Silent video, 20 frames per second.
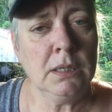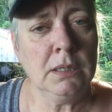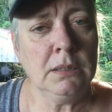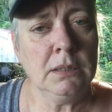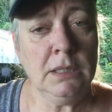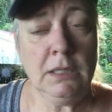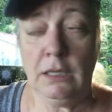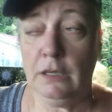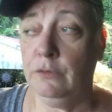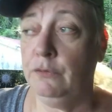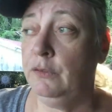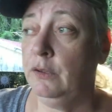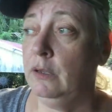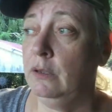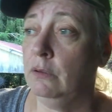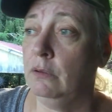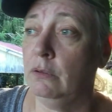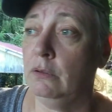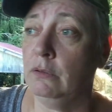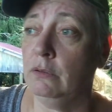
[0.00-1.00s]
Did he
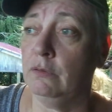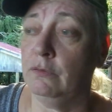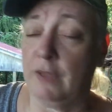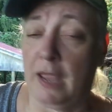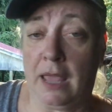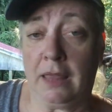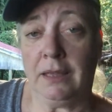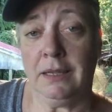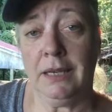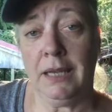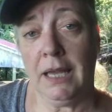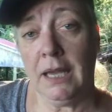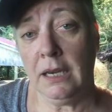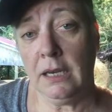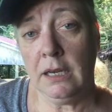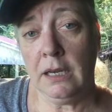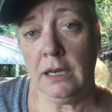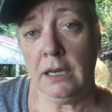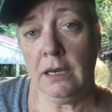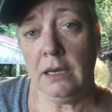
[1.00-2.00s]
feel
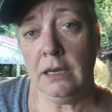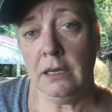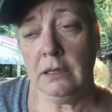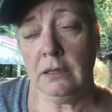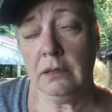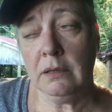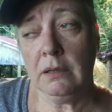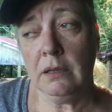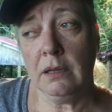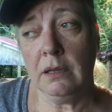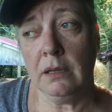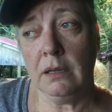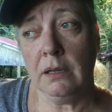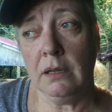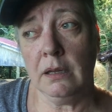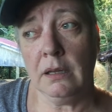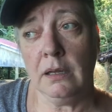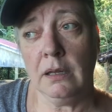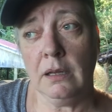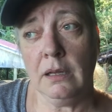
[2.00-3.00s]
validated?
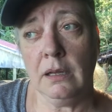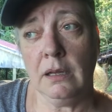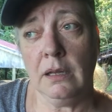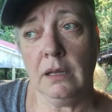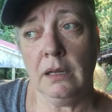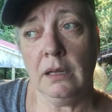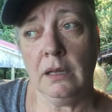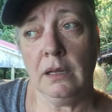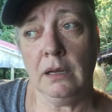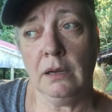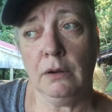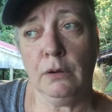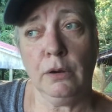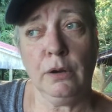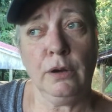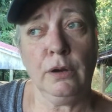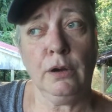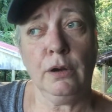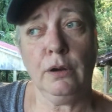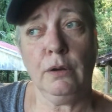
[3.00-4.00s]

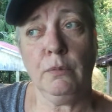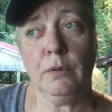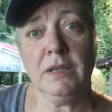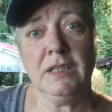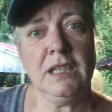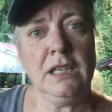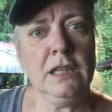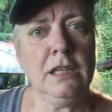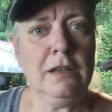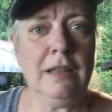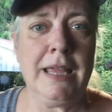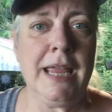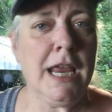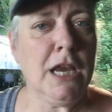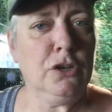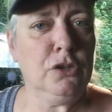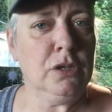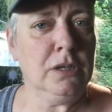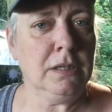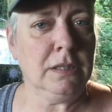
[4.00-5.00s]
Or was he a little
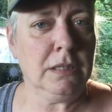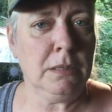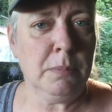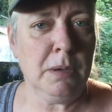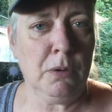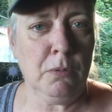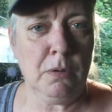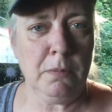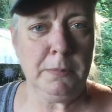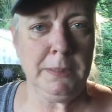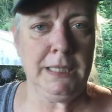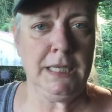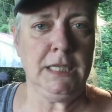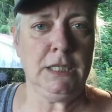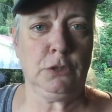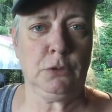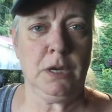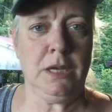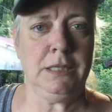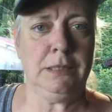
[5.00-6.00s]
anxious about what were
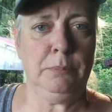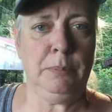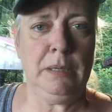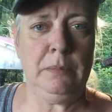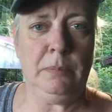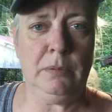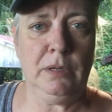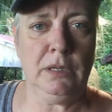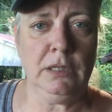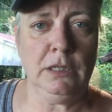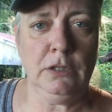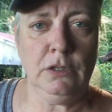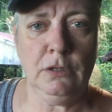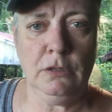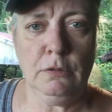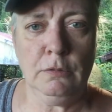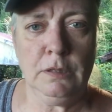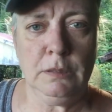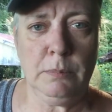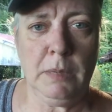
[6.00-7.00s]
these crazy people going to do
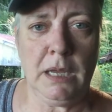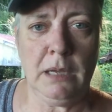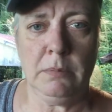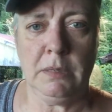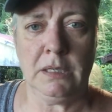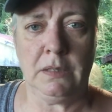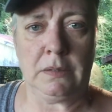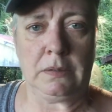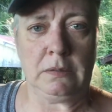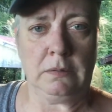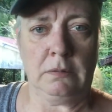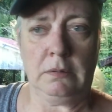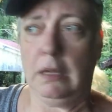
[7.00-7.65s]
to his babies?